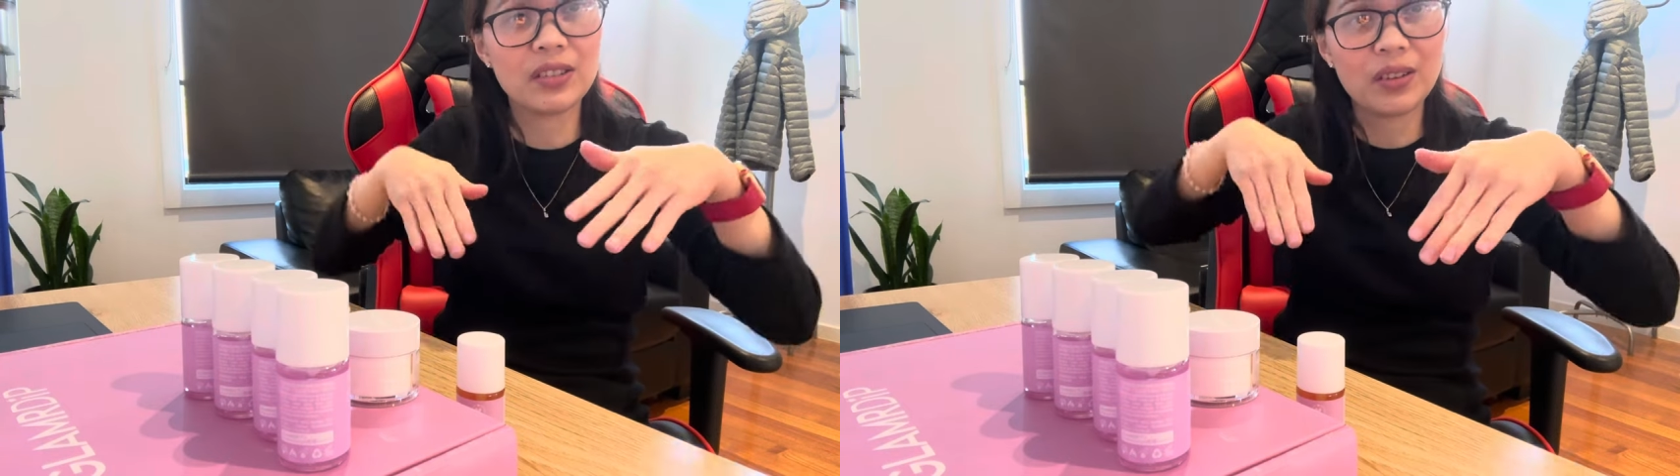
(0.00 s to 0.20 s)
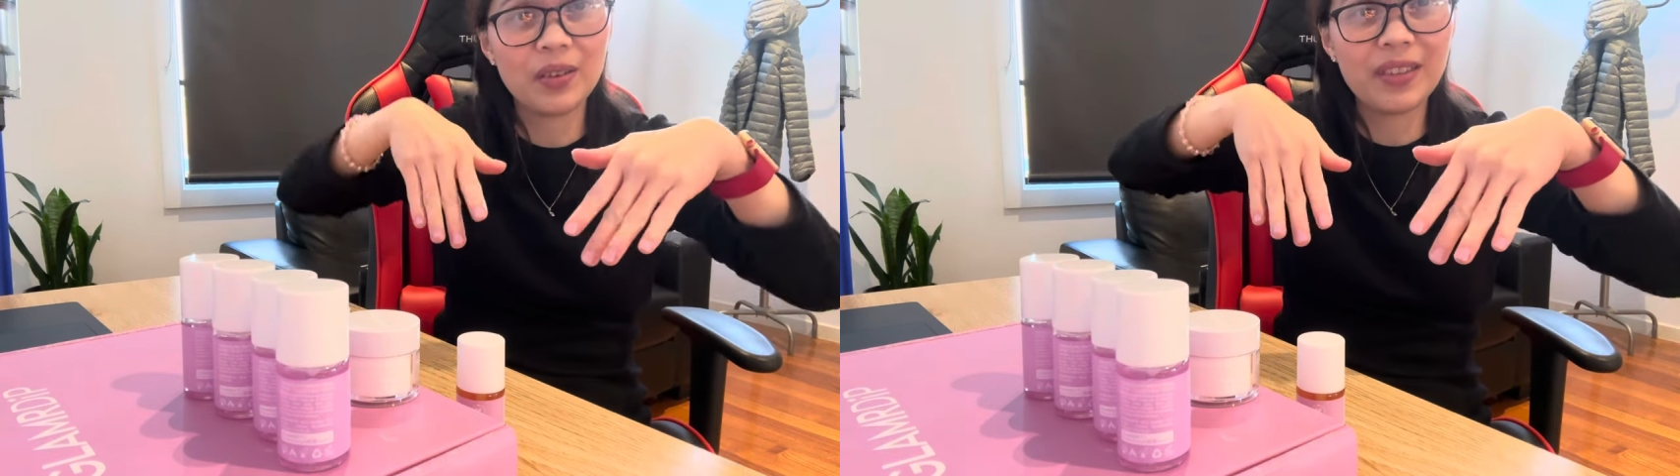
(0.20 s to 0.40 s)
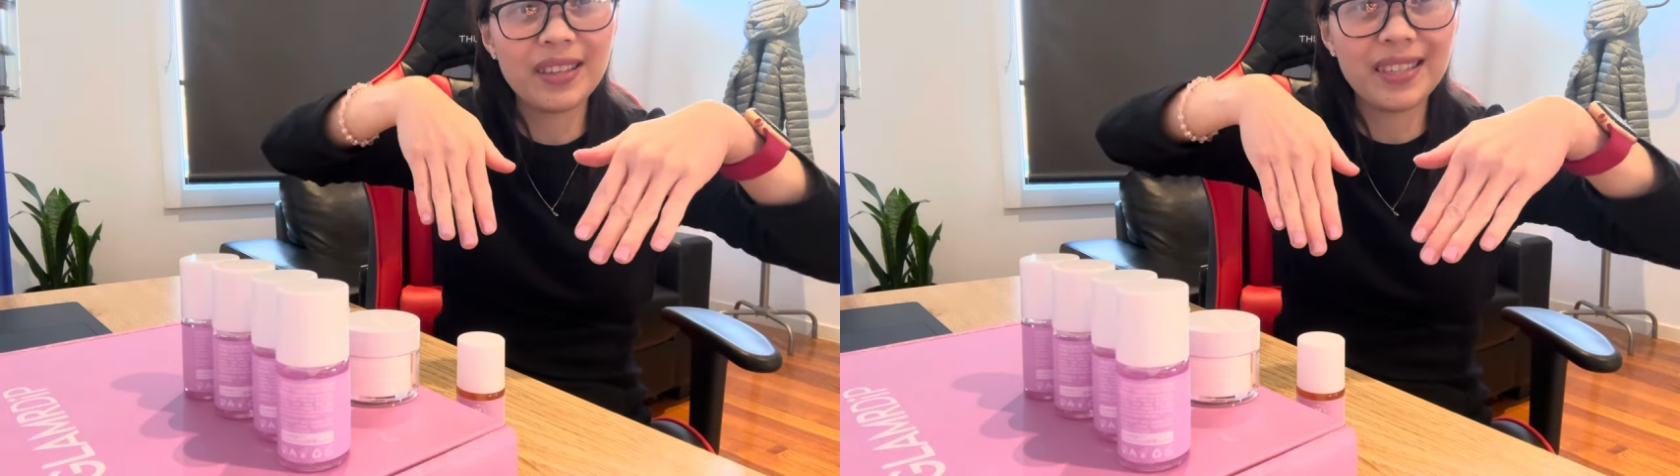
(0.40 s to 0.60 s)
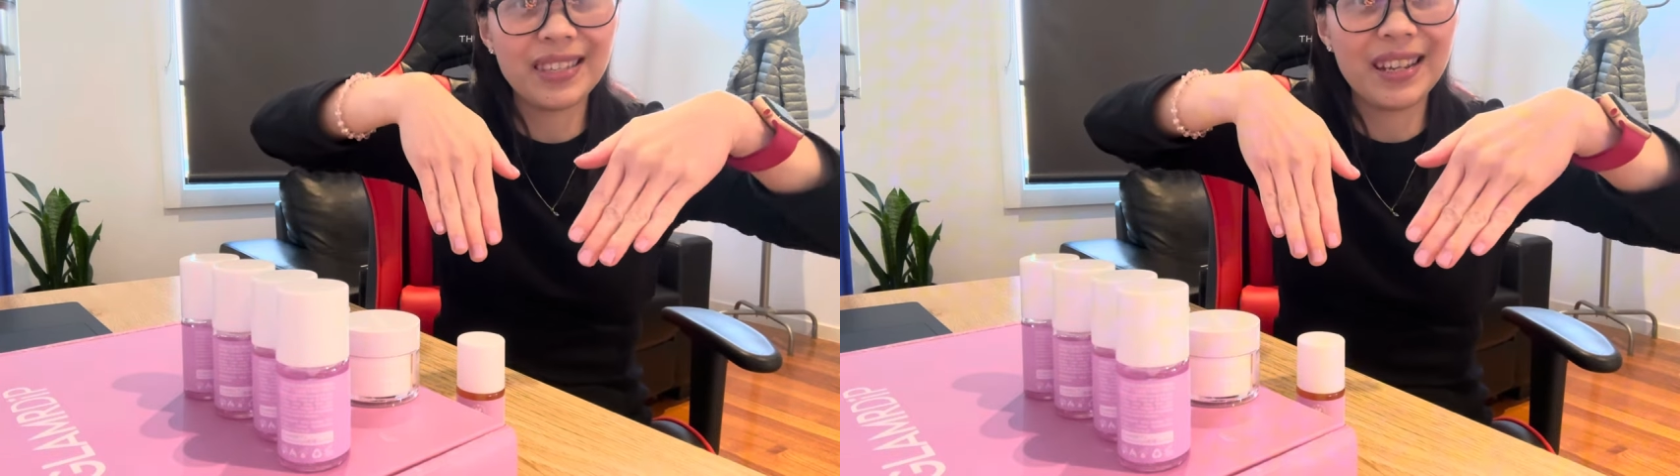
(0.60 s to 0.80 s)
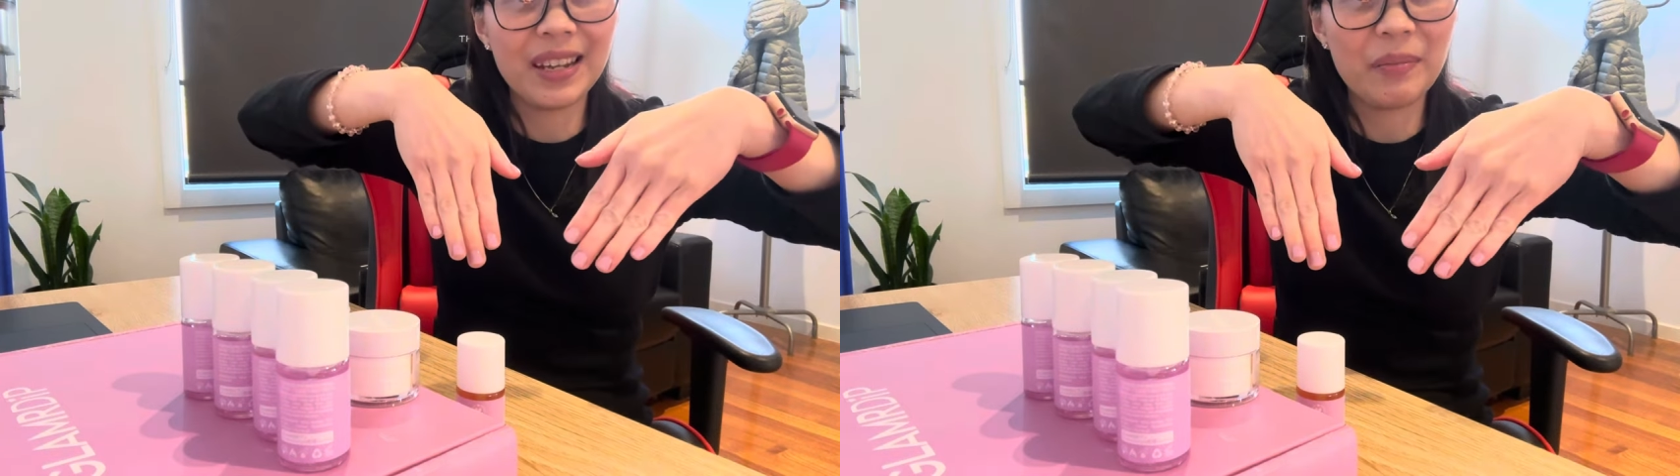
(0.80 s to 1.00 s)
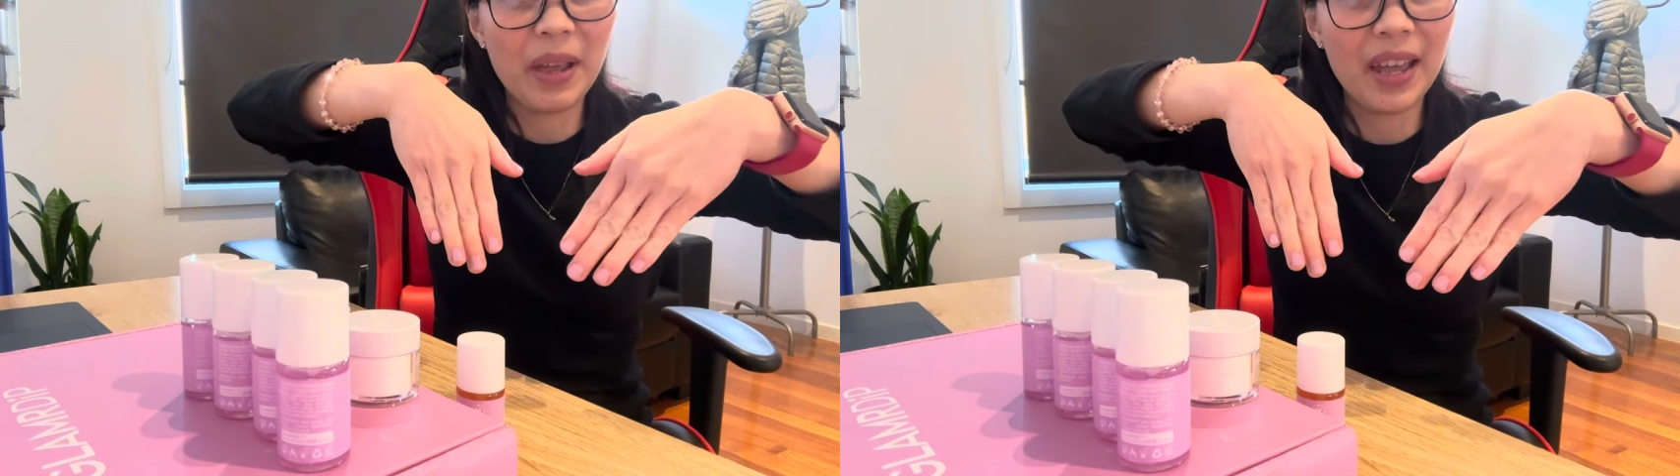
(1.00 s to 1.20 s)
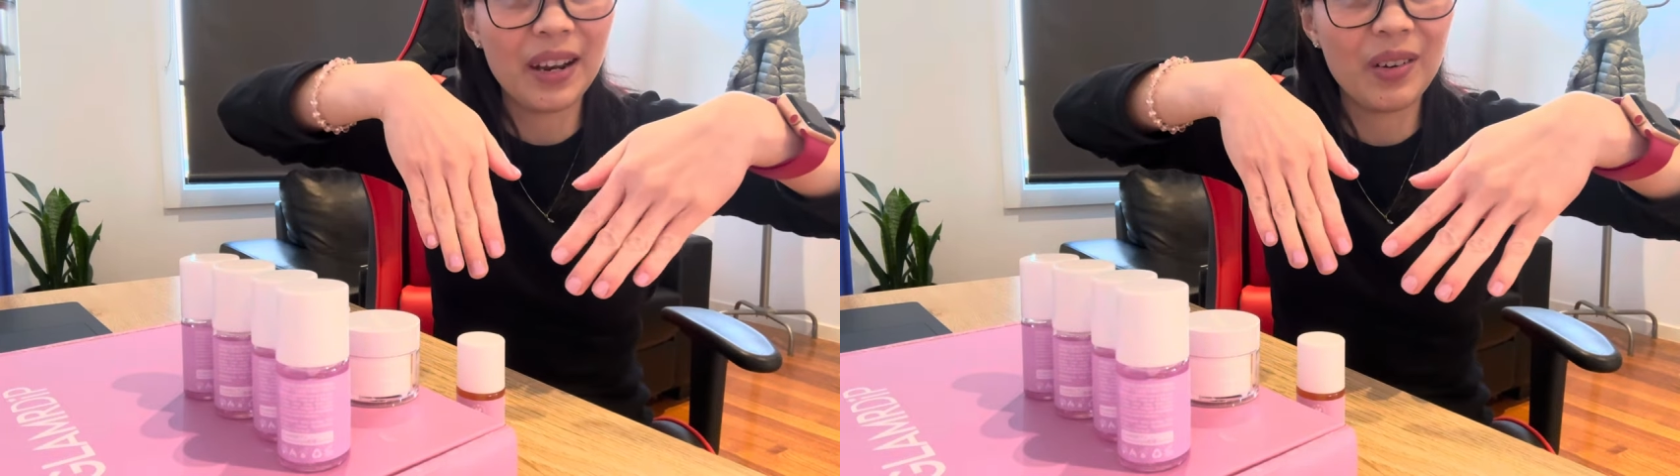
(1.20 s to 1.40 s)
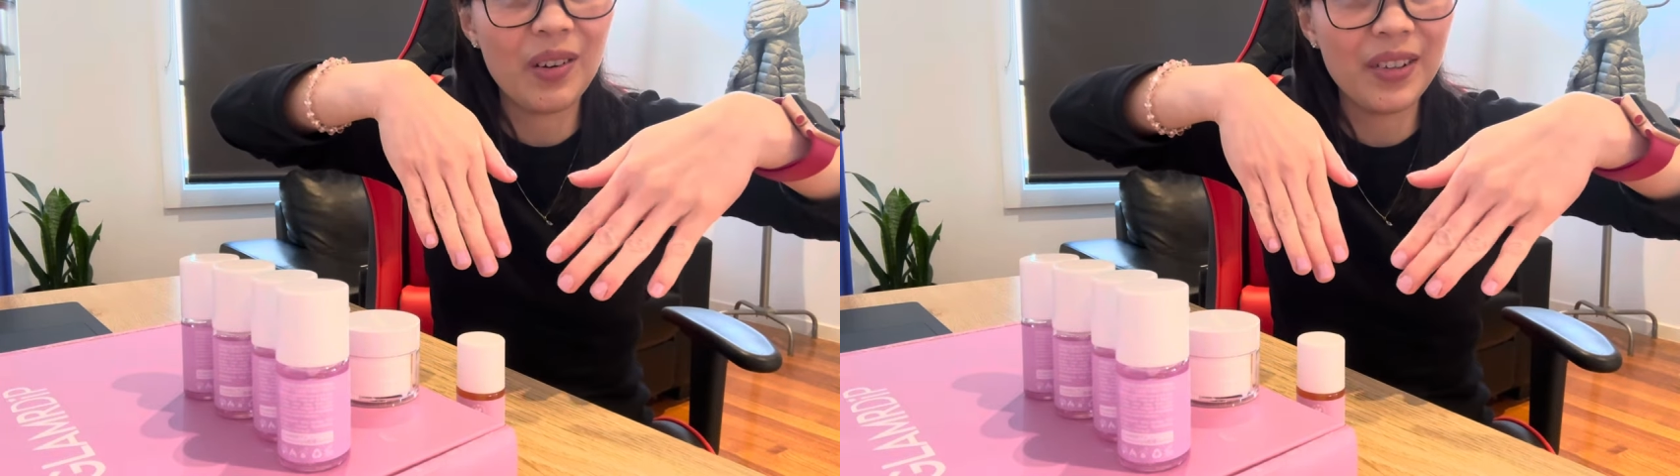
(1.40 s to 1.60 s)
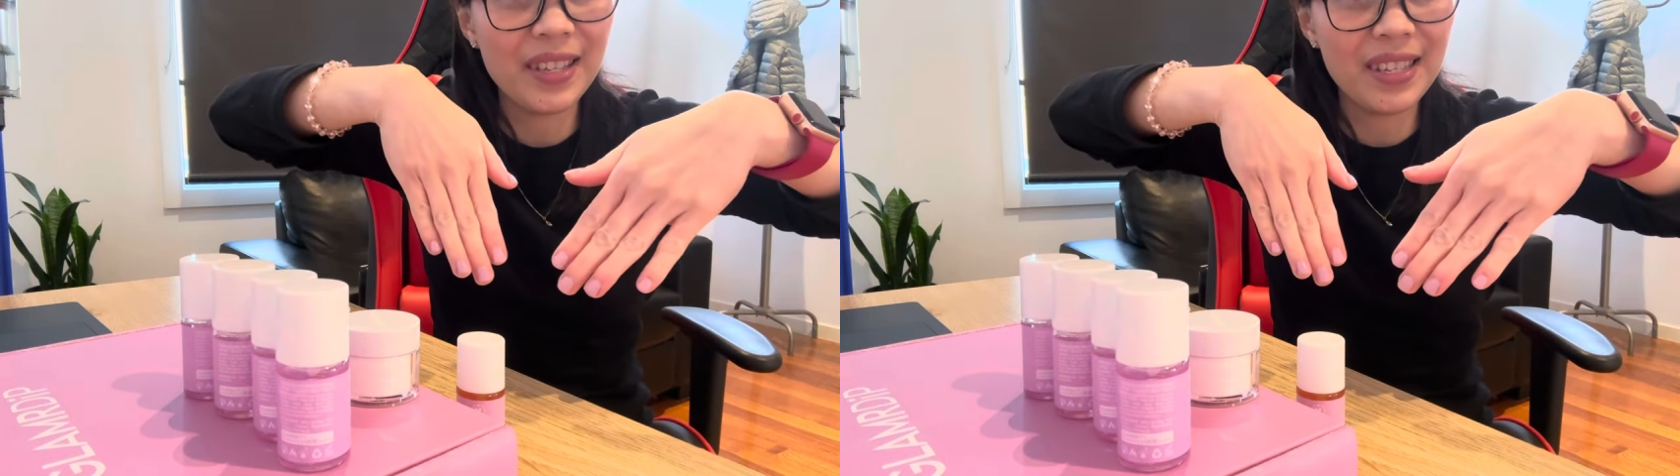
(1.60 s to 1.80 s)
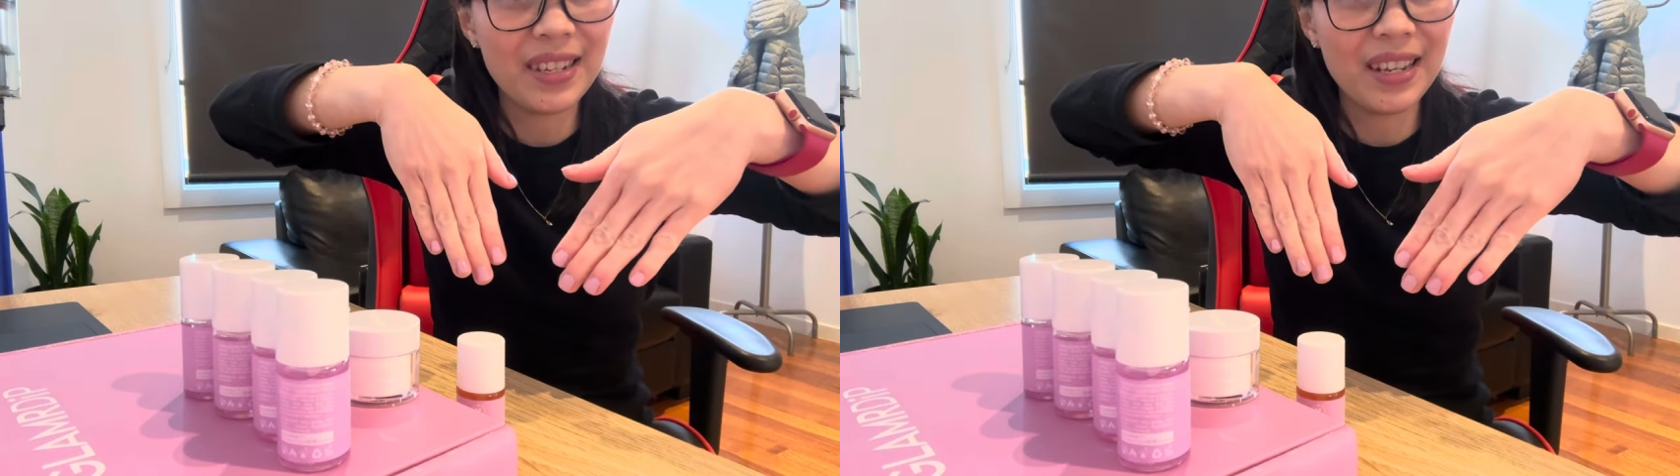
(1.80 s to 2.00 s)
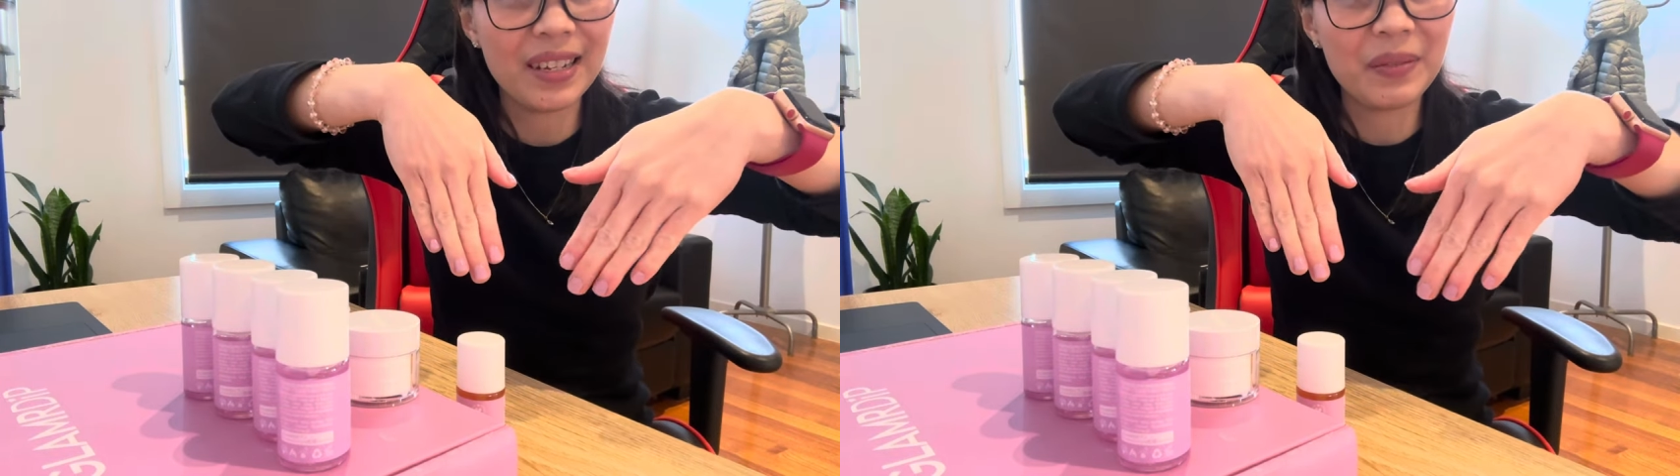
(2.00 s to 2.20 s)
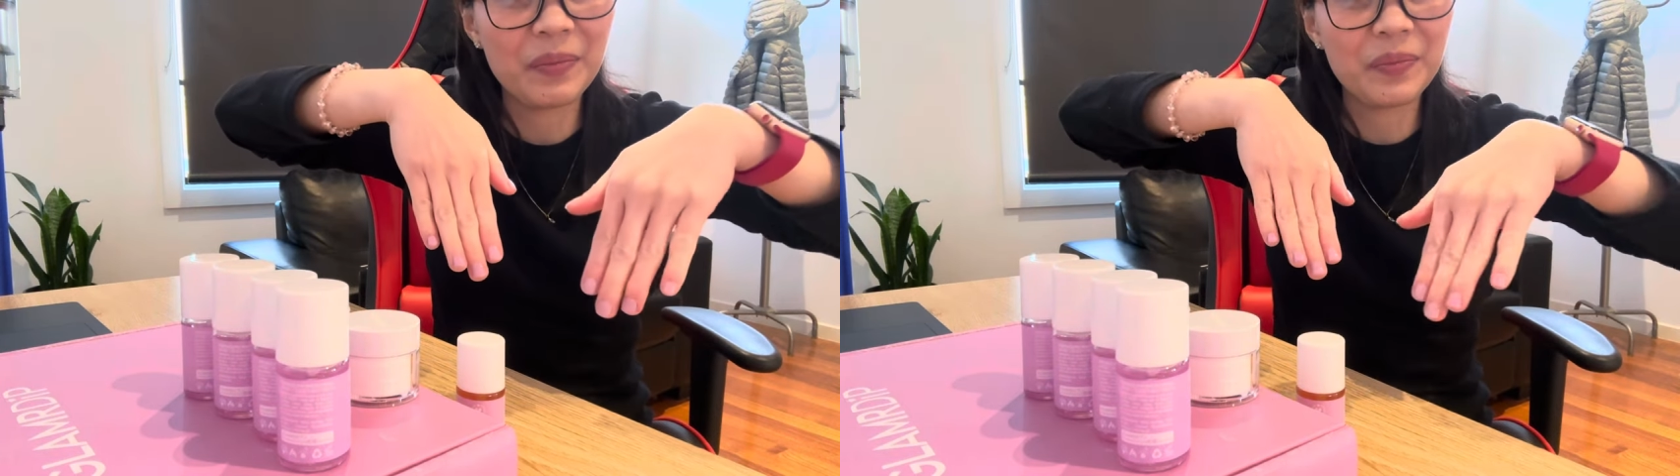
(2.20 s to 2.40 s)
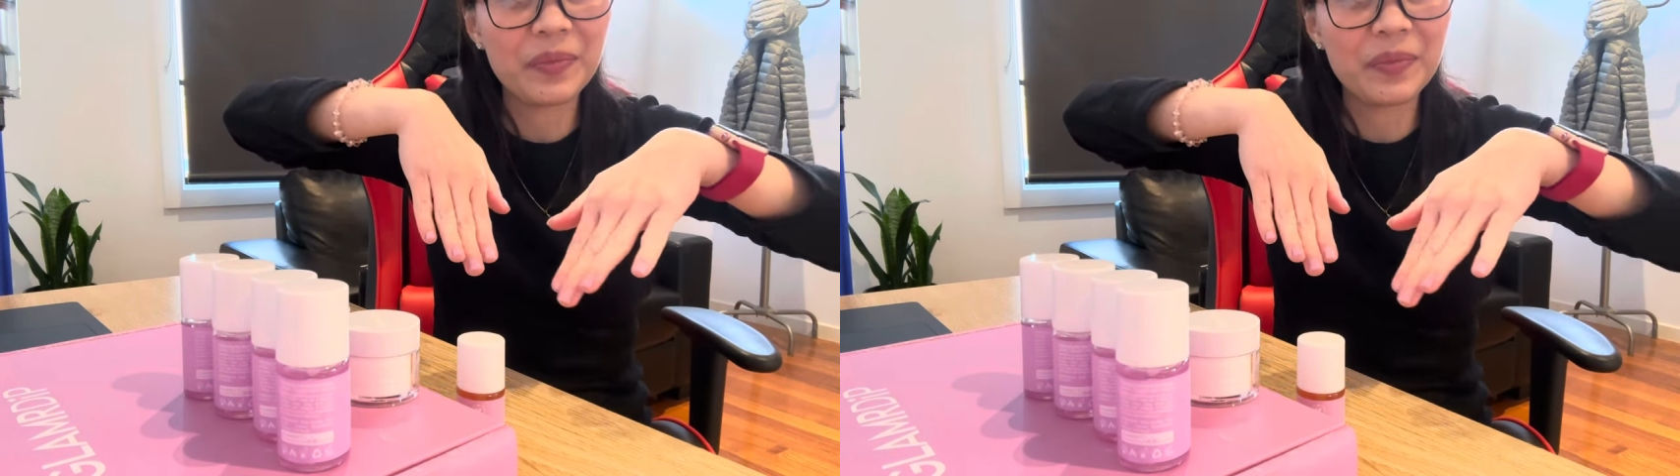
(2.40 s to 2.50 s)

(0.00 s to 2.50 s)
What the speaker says: So this is not bad at all, isn't it?